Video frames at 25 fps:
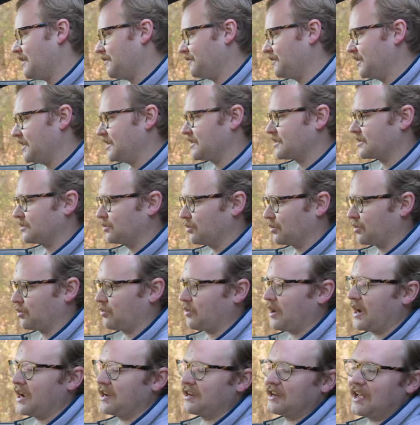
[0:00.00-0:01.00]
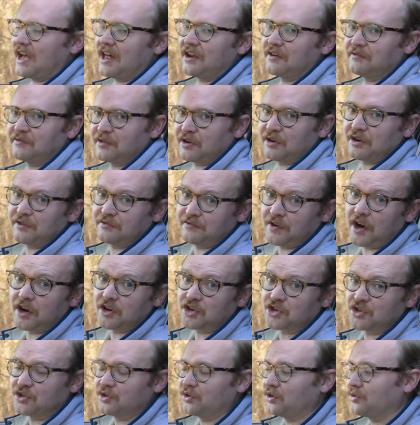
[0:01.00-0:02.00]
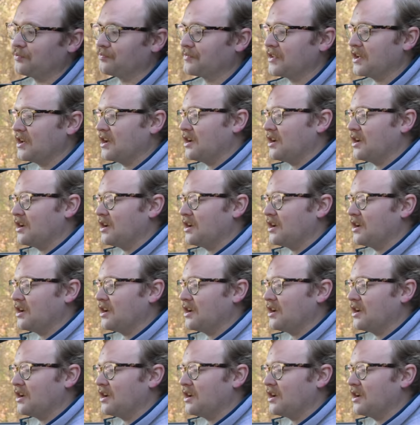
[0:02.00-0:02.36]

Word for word: and these look great and are very functional.